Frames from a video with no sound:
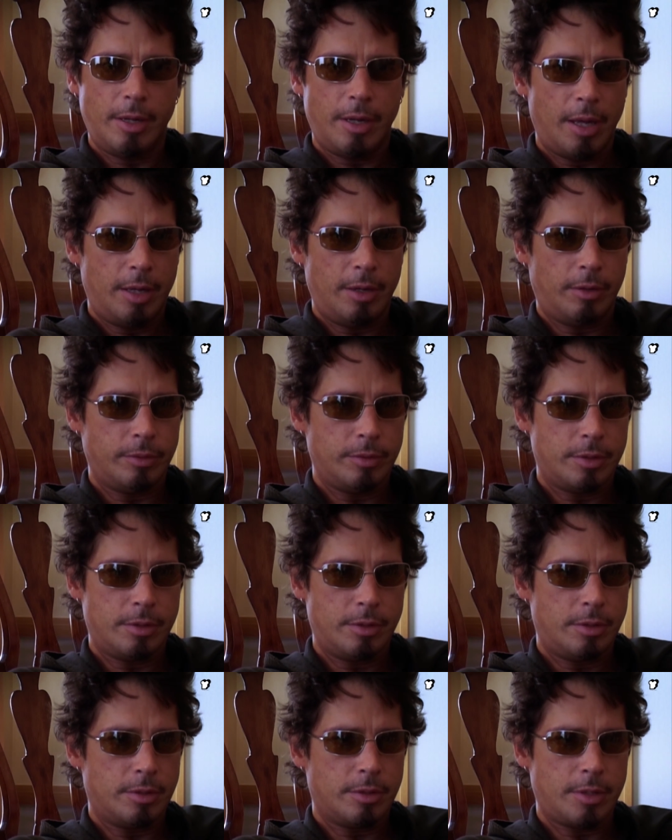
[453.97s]
and I don't
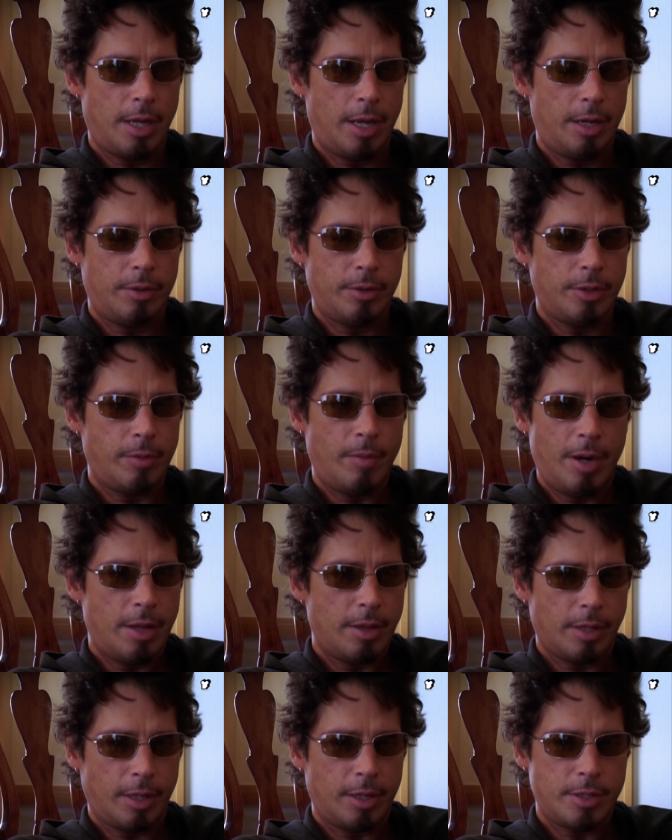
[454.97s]
say or do
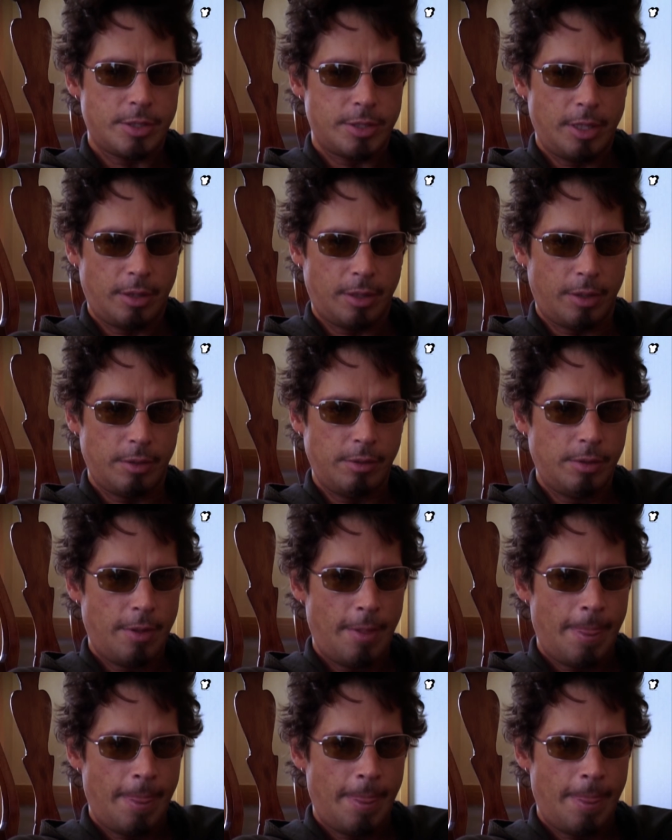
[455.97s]
anything. I just sit there,